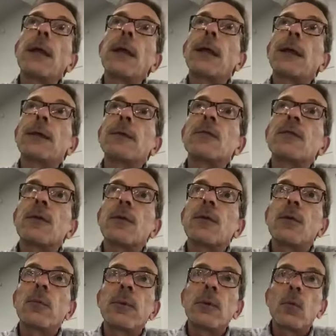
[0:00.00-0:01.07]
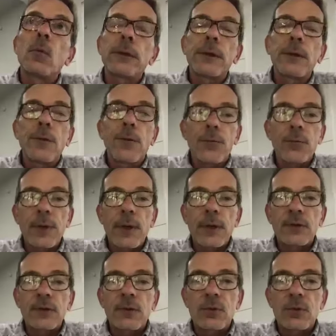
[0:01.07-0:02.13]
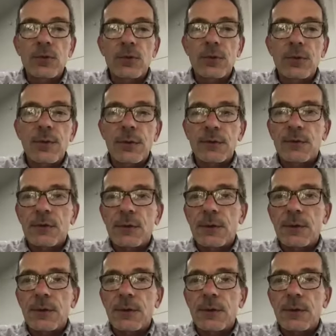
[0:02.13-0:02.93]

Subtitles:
And so they'll be working through that to ensure that